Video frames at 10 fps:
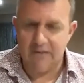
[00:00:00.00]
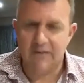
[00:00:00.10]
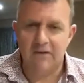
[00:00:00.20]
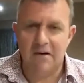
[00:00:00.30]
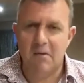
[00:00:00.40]
Do
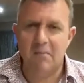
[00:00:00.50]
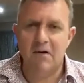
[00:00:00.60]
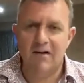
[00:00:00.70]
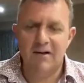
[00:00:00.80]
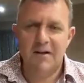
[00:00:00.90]
you remember
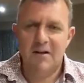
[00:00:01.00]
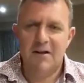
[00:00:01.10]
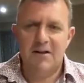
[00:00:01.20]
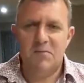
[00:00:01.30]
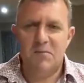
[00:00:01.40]

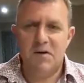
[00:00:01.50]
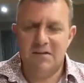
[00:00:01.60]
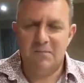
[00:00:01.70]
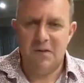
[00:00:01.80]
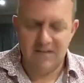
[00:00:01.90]
your previous
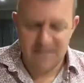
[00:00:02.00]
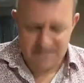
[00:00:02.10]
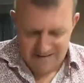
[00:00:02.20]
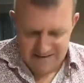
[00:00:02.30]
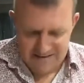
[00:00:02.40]
president
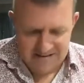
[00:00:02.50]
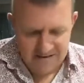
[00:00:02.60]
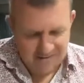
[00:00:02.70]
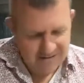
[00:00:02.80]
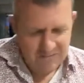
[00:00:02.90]
and his
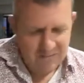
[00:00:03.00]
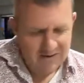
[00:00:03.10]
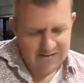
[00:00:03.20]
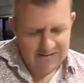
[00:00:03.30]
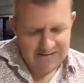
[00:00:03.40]
counting
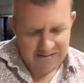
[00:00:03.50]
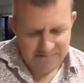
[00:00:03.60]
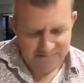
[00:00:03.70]
ability? So,